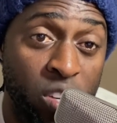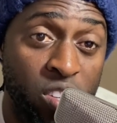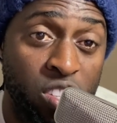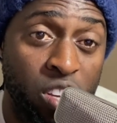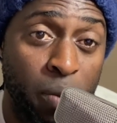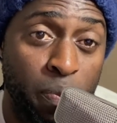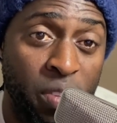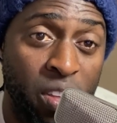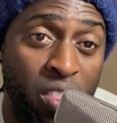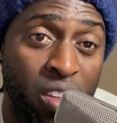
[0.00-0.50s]

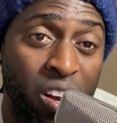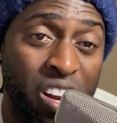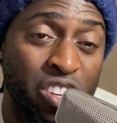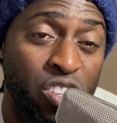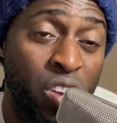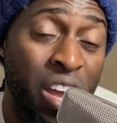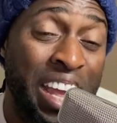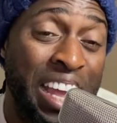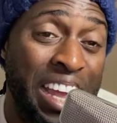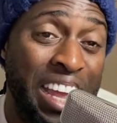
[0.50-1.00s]
something that
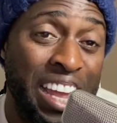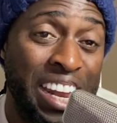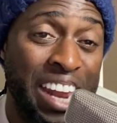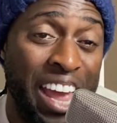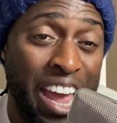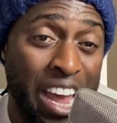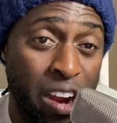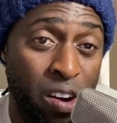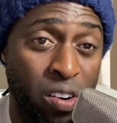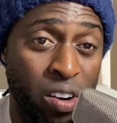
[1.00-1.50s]
is
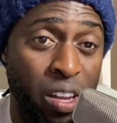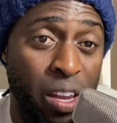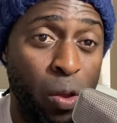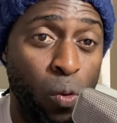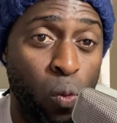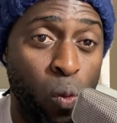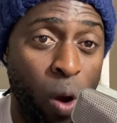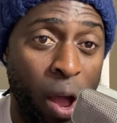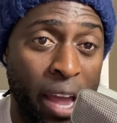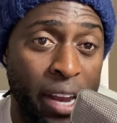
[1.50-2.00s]
inherently
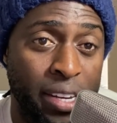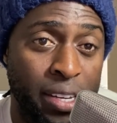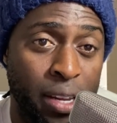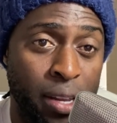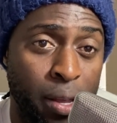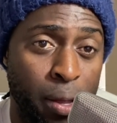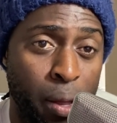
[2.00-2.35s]
right.